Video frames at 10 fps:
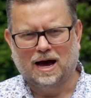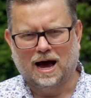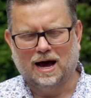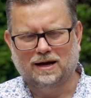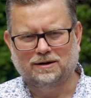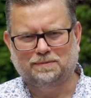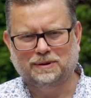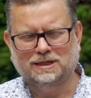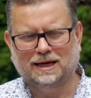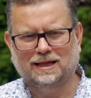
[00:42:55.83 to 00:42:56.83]
and
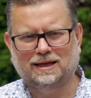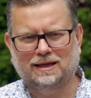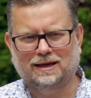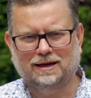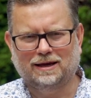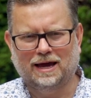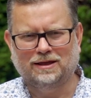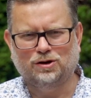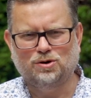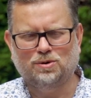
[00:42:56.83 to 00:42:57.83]
particularly
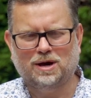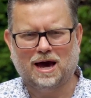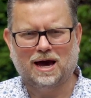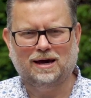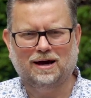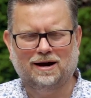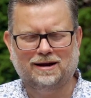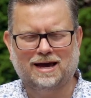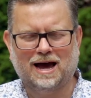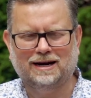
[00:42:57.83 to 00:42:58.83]
in the UK
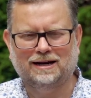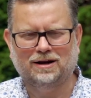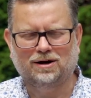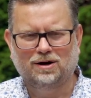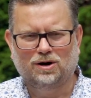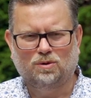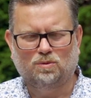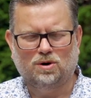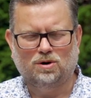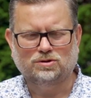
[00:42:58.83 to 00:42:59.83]
and Canada,
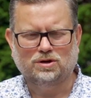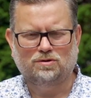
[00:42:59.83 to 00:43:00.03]
was